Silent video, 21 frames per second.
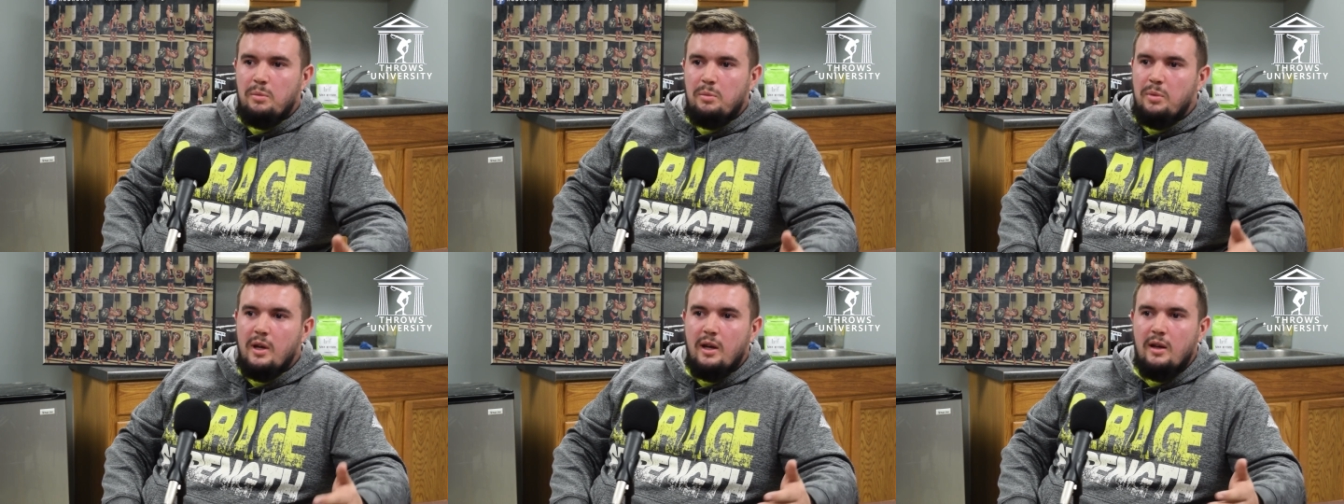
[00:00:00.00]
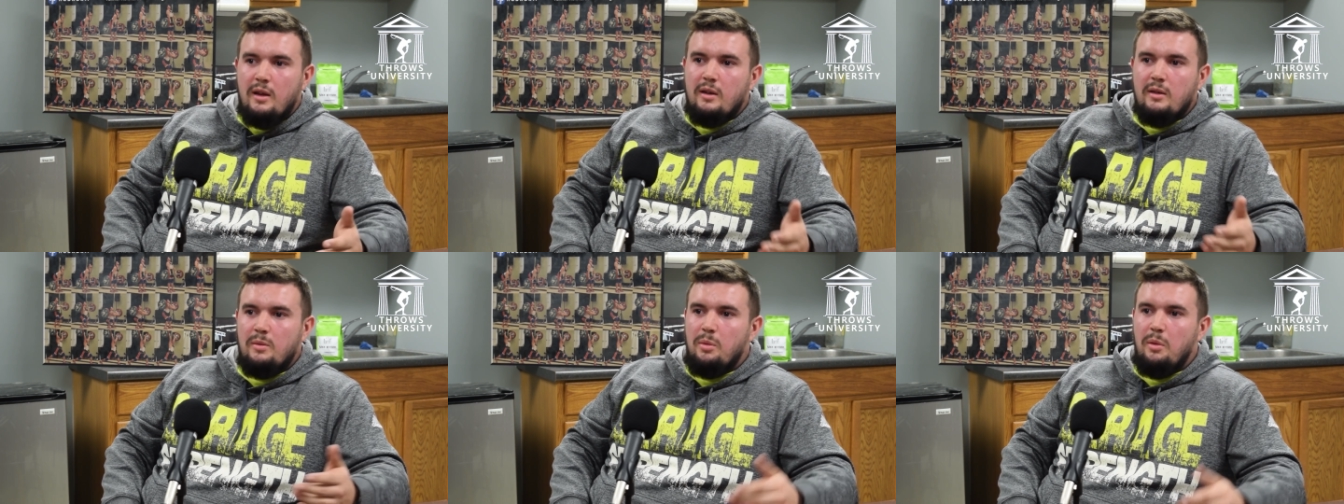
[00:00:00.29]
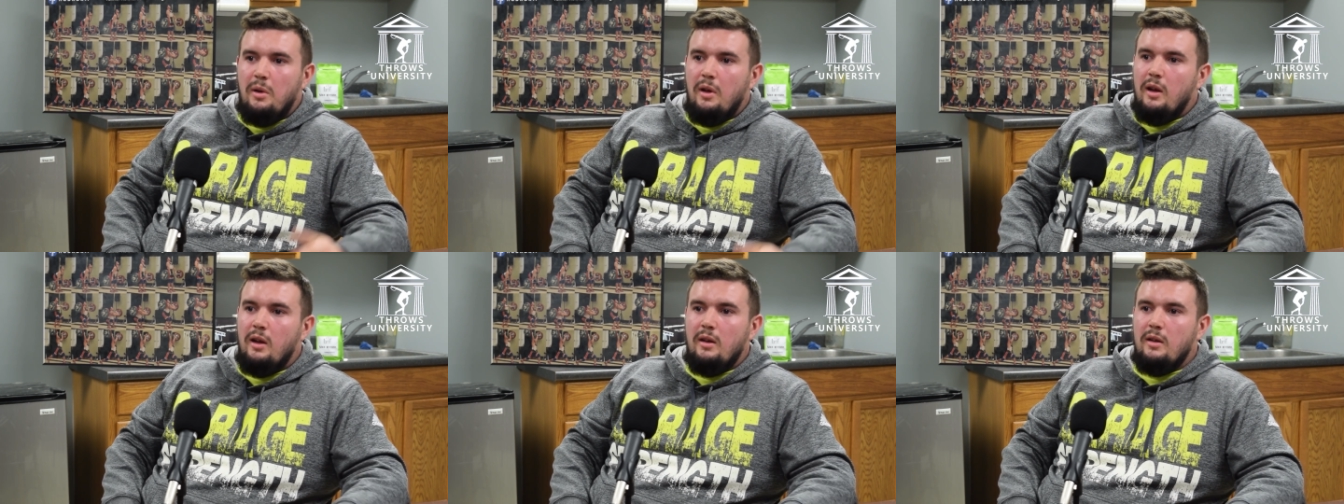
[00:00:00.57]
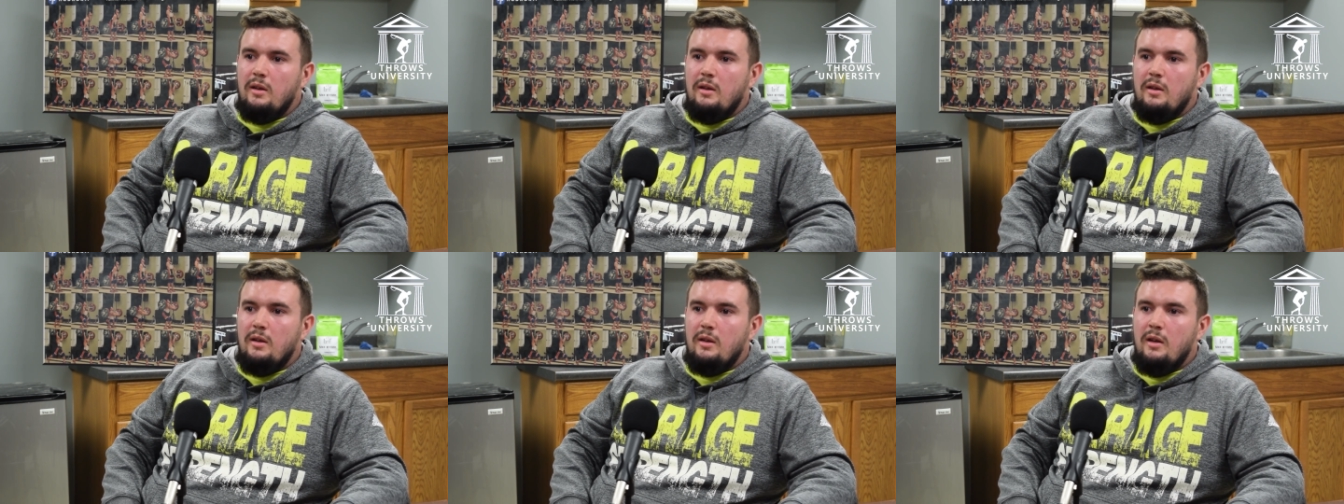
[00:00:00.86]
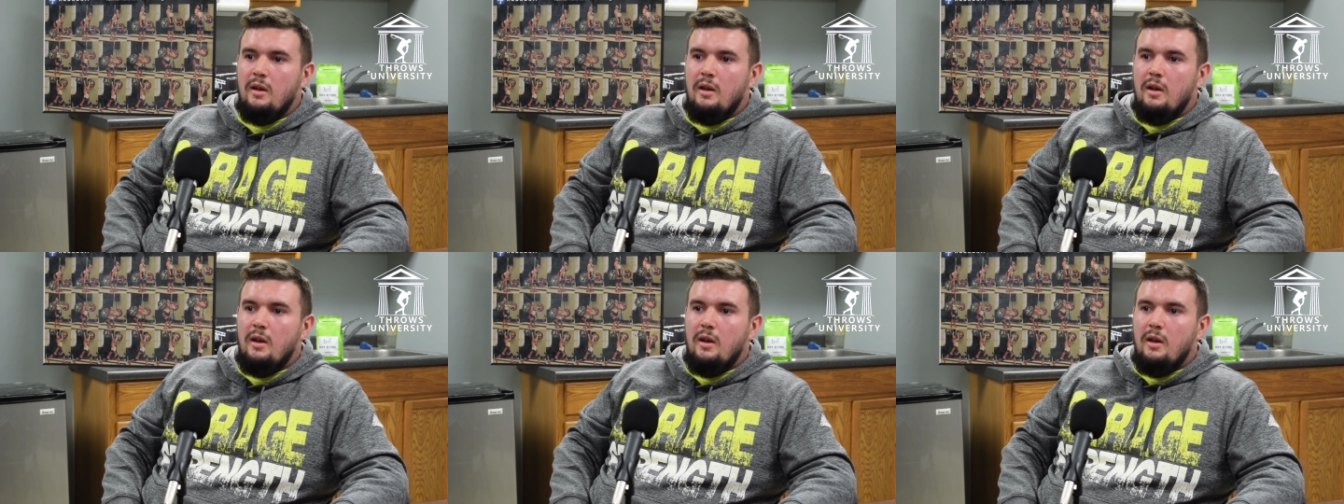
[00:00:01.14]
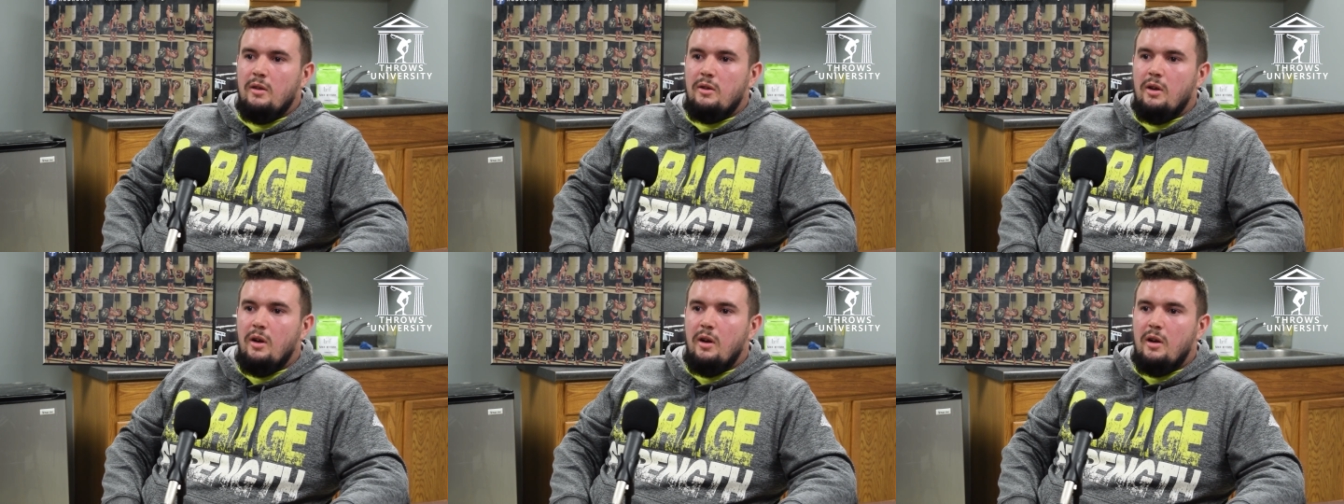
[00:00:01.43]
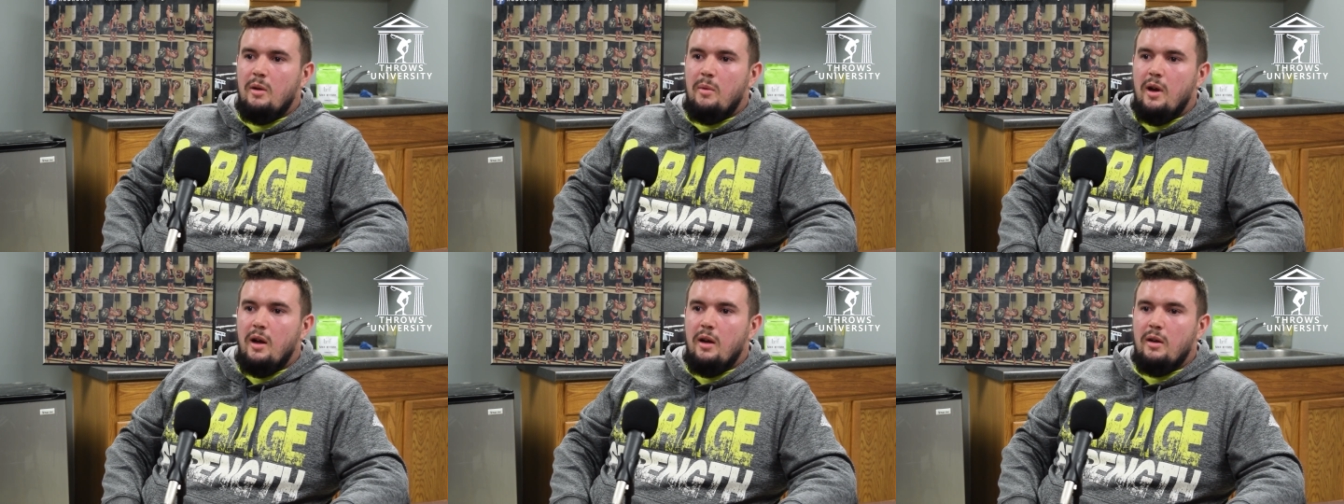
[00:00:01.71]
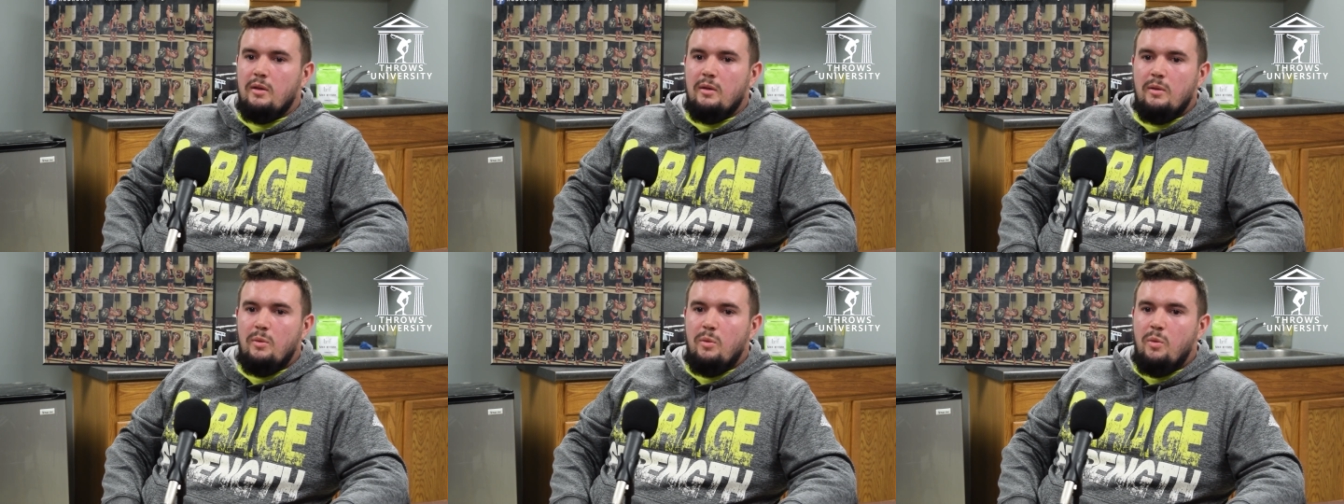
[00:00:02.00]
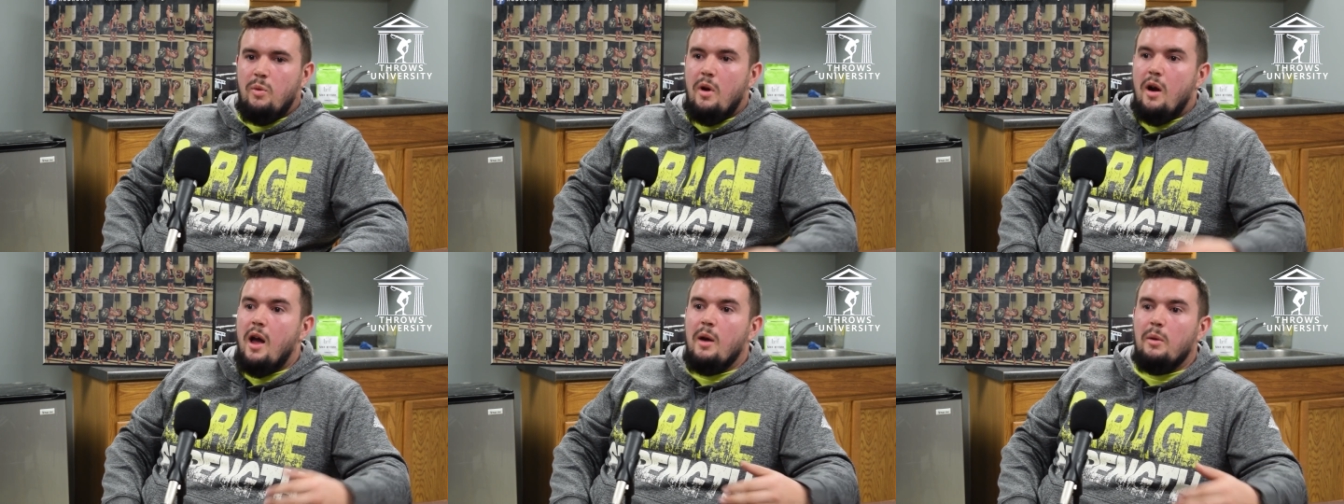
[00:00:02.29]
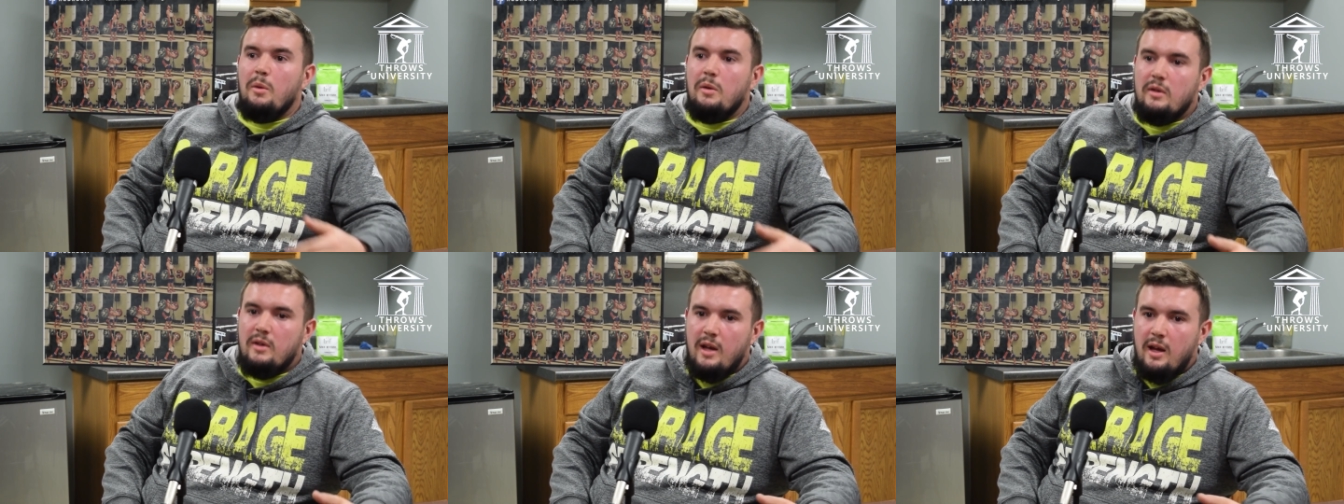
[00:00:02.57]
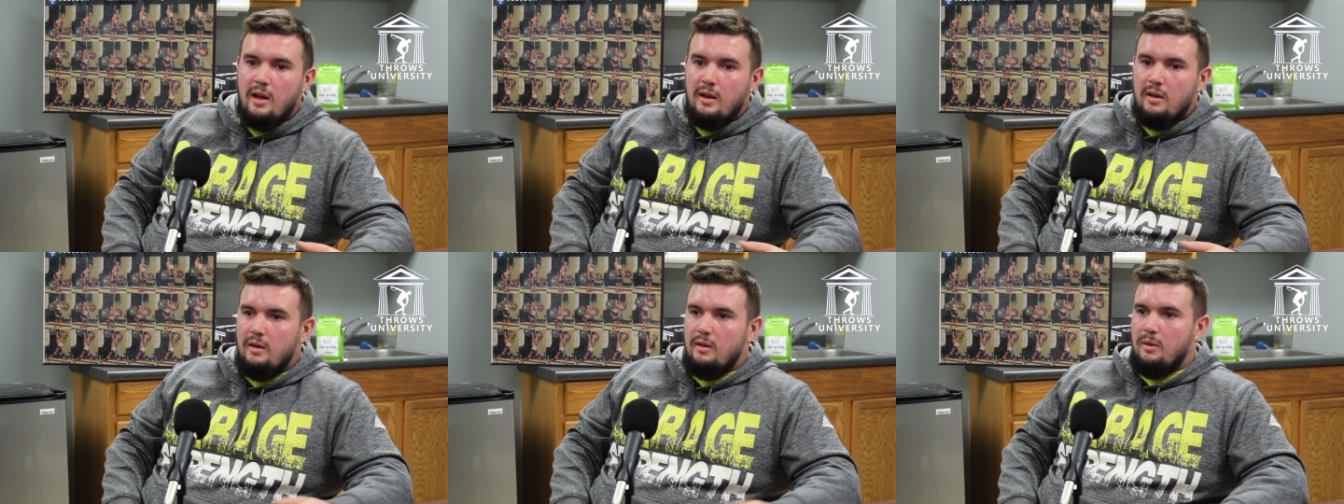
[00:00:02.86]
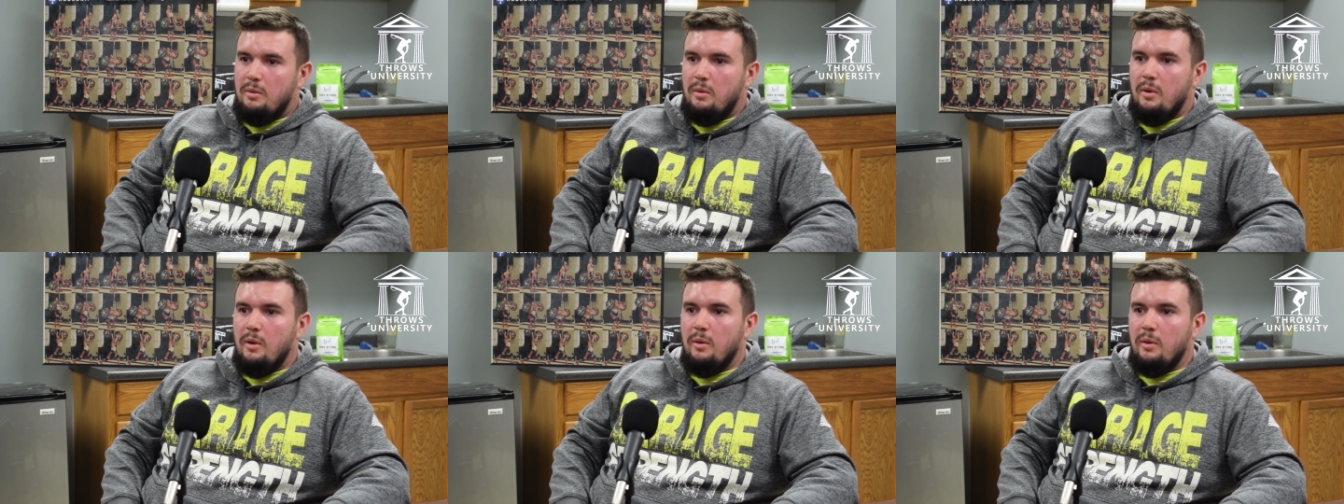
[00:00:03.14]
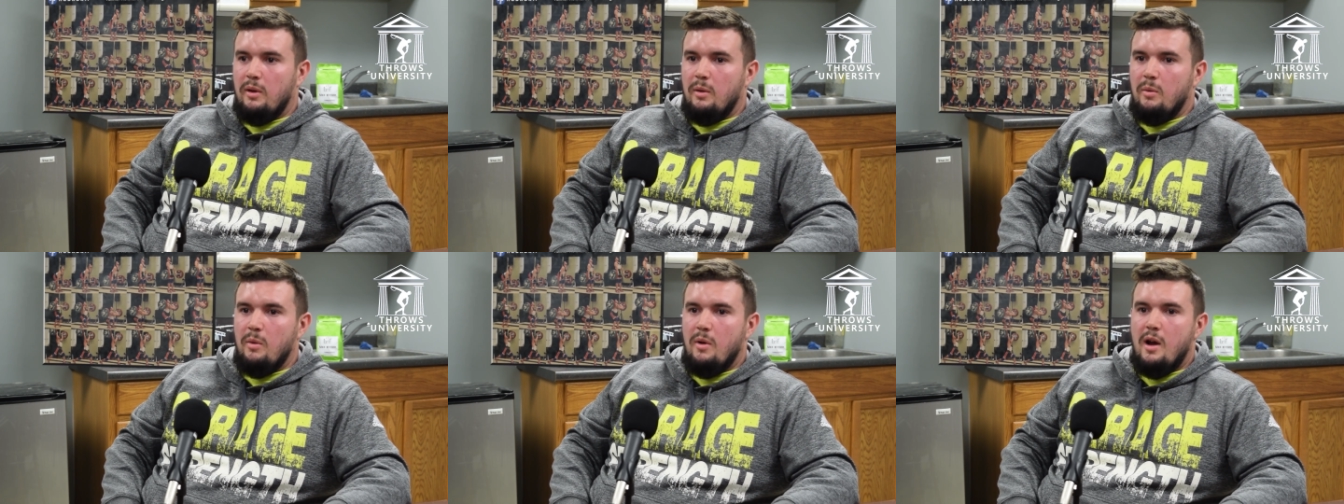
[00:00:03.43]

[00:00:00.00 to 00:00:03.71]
pick his brain and yeah, talk, talk about where I was at in throwing,